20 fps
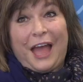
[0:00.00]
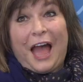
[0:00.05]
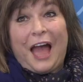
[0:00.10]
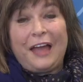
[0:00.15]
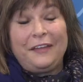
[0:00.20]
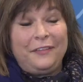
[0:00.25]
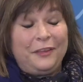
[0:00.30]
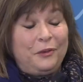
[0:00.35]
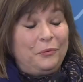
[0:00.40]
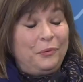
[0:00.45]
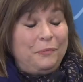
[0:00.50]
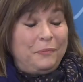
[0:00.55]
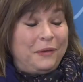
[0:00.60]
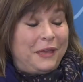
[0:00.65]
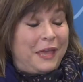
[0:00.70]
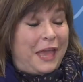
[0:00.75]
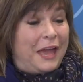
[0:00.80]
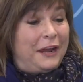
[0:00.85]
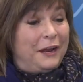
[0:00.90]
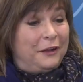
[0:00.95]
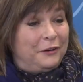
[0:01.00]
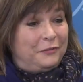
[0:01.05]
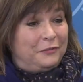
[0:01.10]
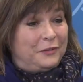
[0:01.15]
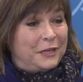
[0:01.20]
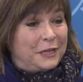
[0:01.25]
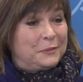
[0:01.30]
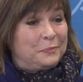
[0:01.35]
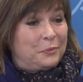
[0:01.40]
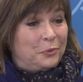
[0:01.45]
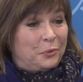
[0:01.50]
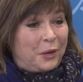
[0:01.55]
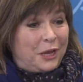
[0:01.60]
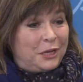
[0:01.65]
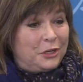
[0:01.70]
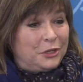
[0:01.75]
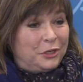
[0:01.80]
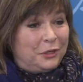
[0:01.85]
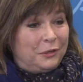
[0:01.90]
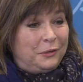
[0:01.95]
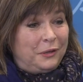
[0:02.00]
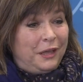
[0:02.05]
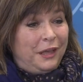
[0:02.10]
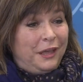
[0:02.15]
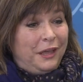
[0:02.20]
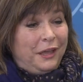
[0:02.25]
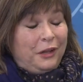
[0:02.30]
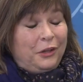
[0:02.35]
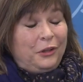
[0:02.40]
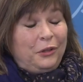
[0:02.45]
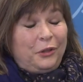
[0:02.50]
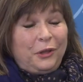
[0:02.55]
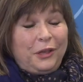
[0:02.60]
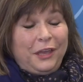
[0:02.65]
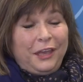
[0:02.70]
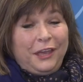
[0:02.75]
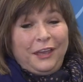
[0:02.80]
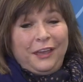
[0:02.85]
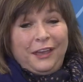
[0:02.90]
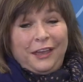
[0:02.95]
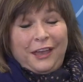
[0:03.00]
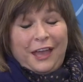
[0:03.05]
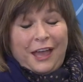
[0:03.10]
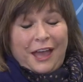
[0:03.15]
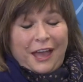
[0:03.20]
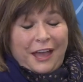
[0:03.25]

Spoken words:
I think we began out of desperation, looking